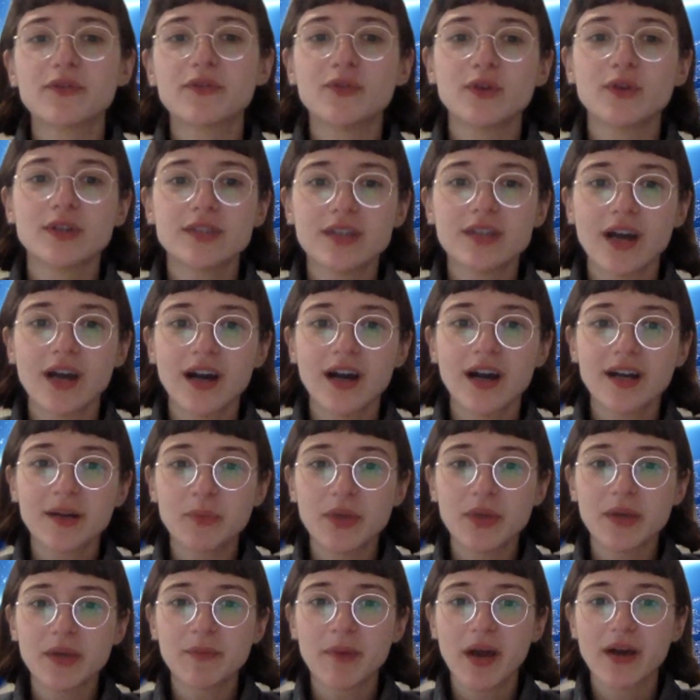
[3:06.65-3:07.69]
if you could talk a
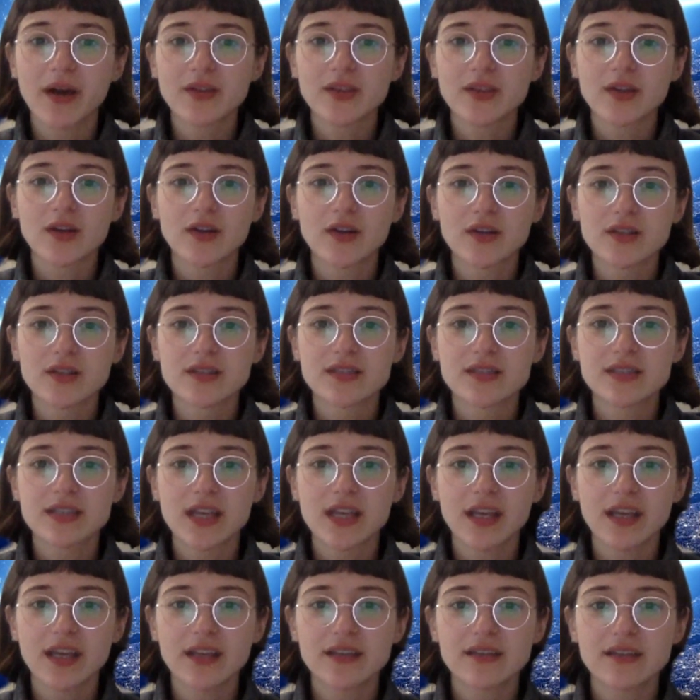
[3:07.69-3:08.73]
bit about the current
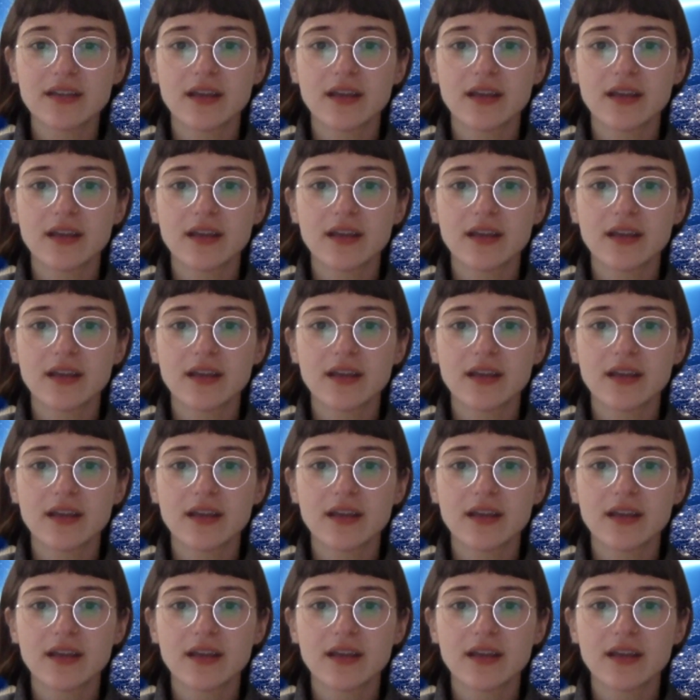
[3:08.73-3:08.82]
state